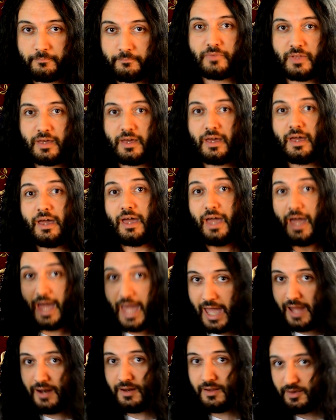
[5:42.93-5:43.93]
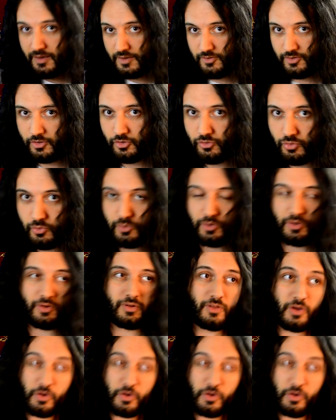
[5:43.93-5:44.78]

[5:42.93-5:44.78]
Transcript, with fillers: the head Centurion.